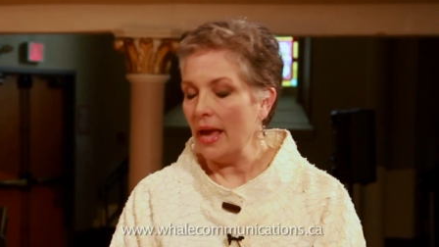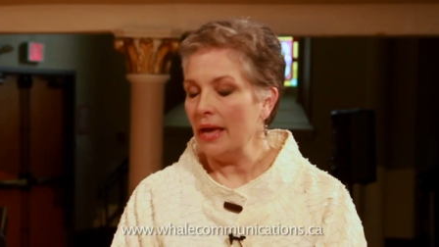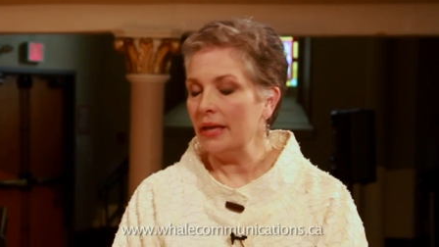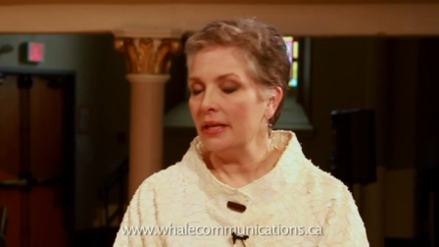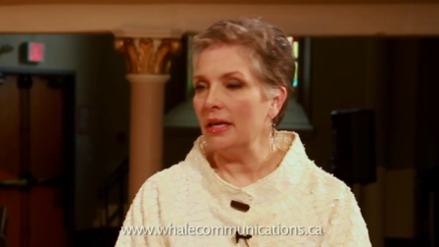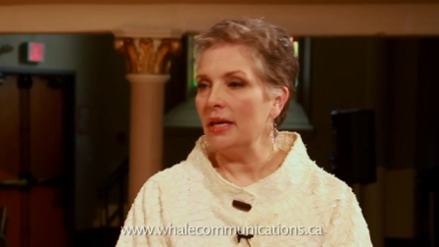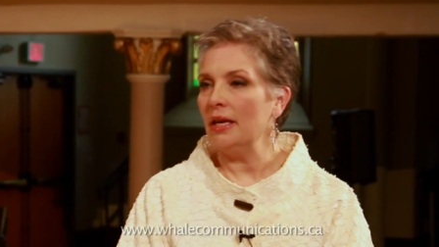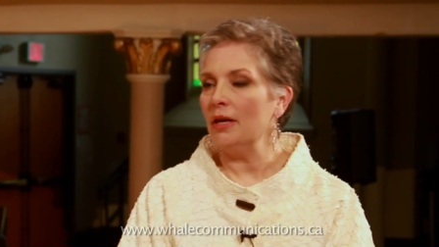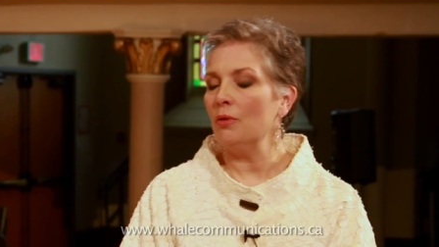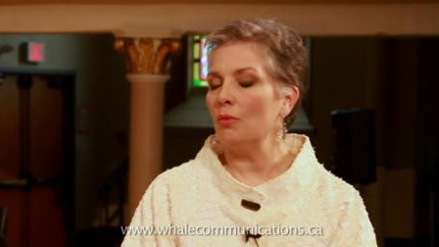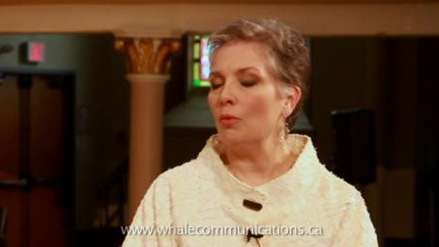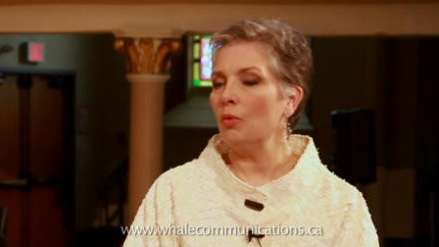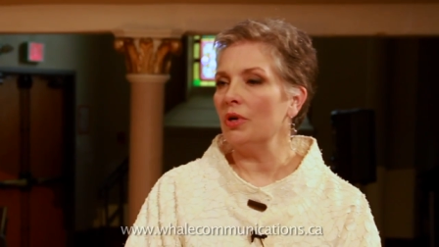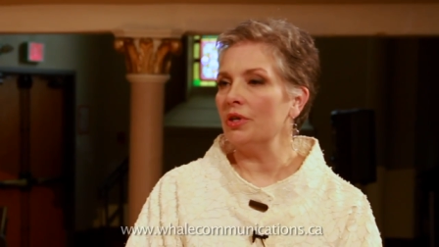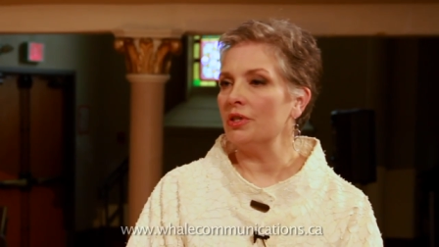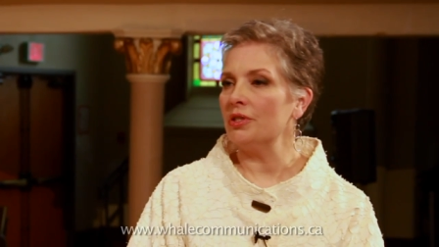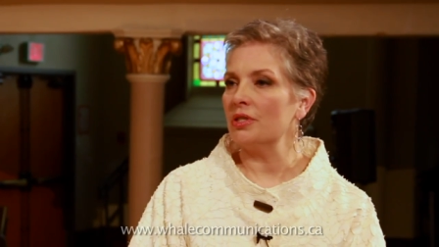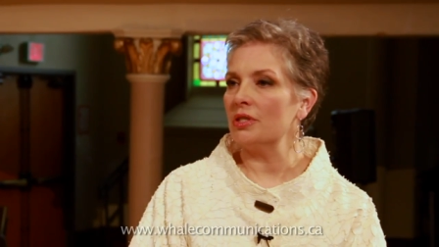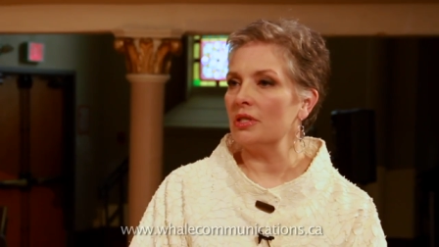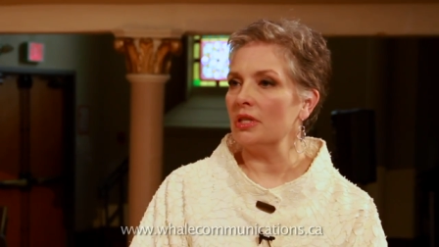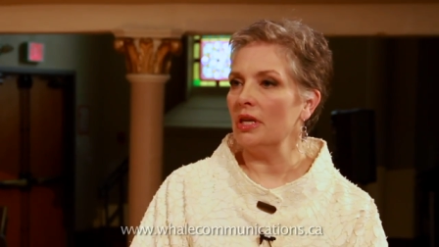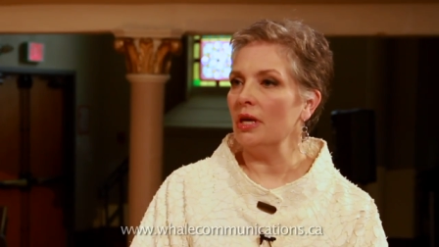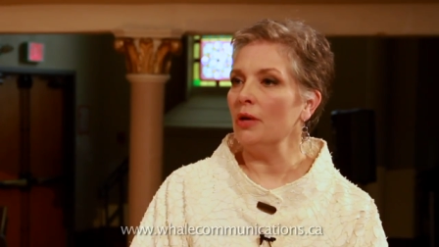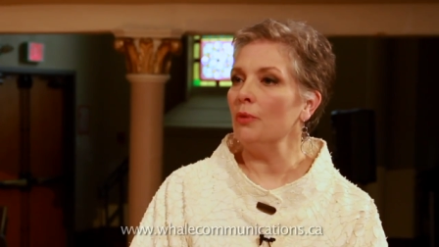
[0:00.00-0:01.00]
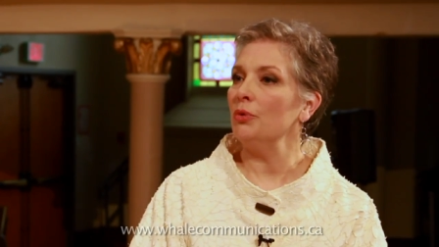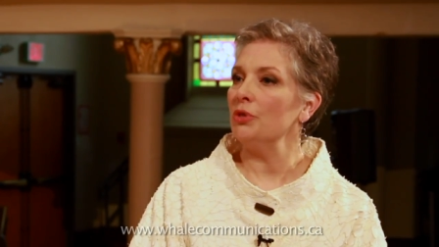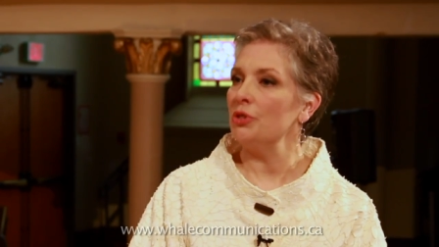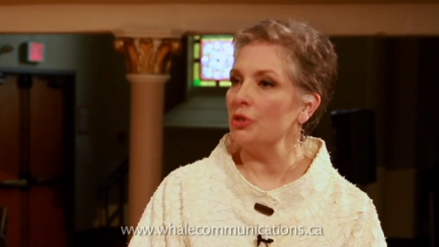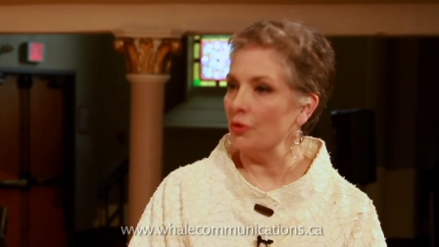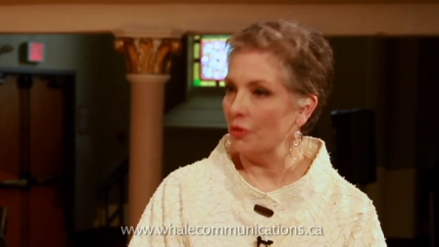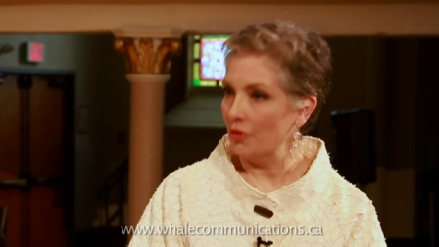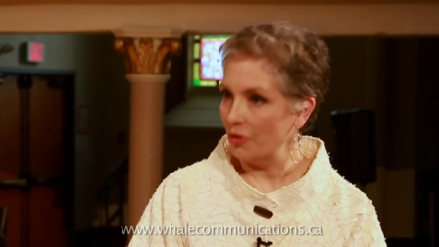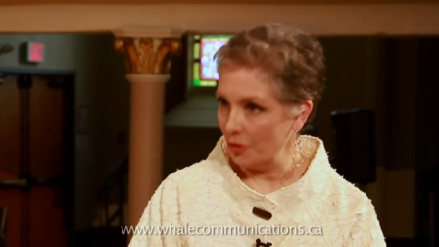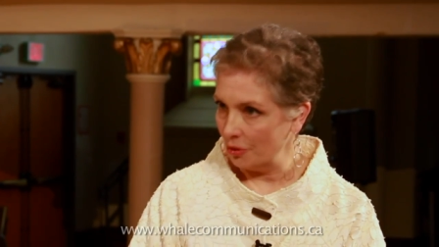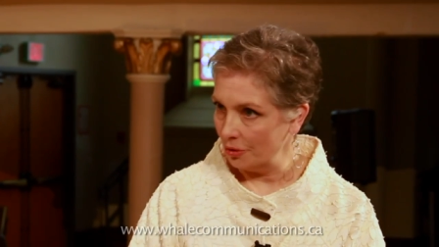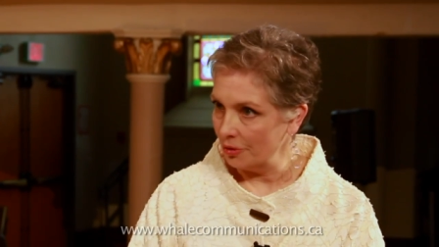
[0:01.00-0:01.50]
And it was, it was
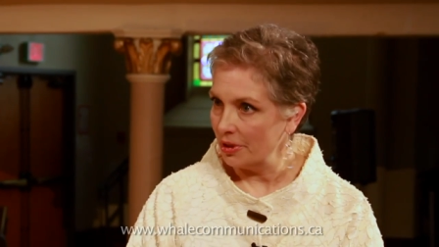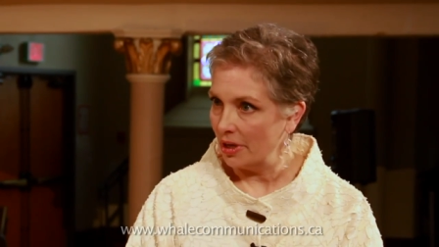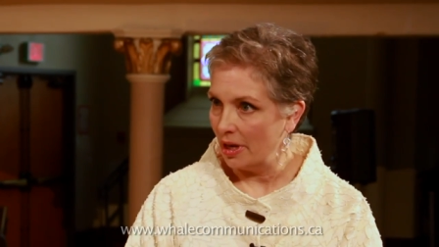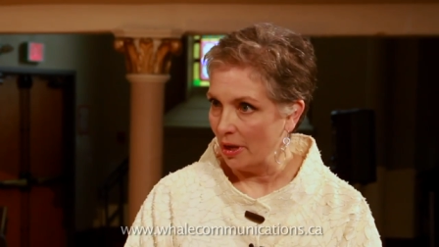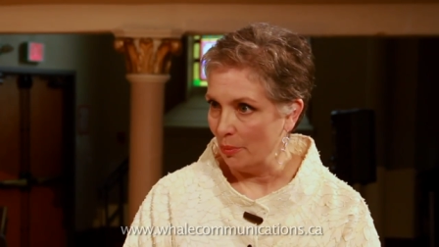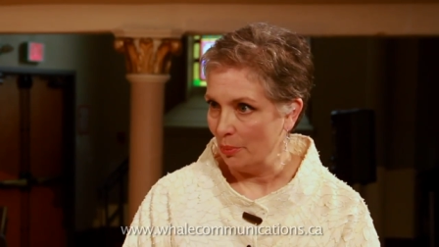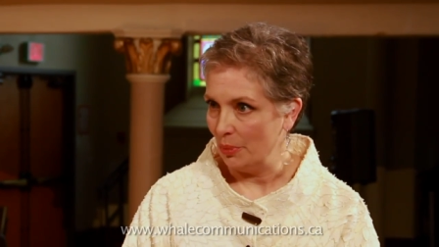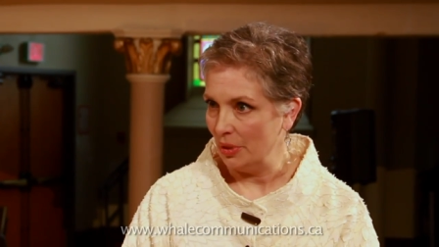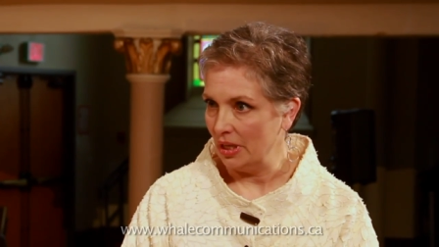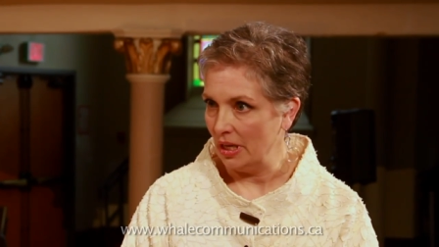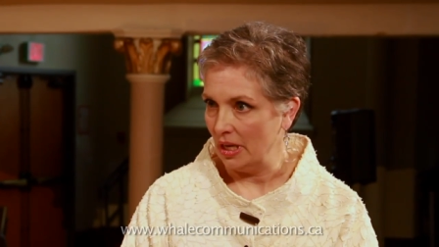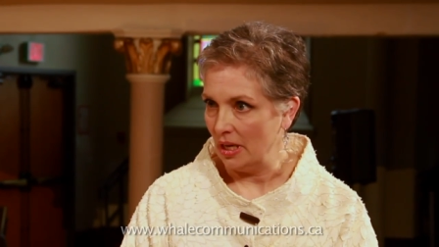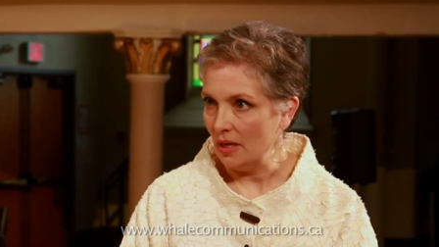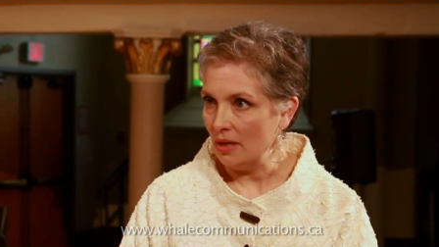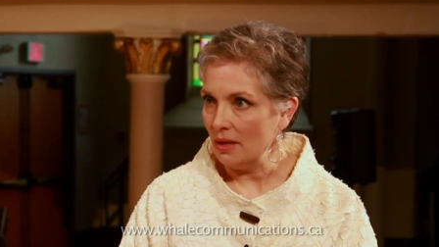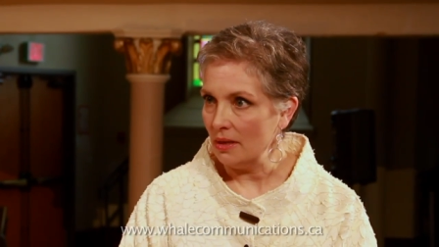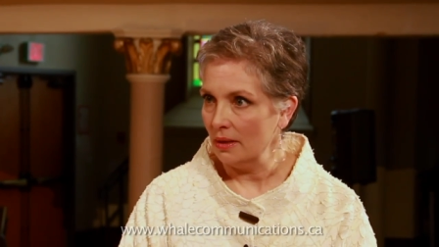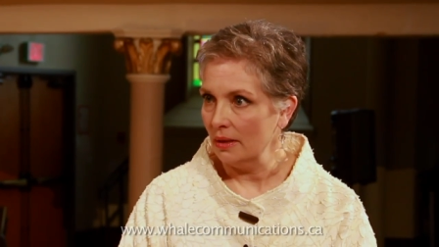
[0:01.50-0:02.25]
your third company.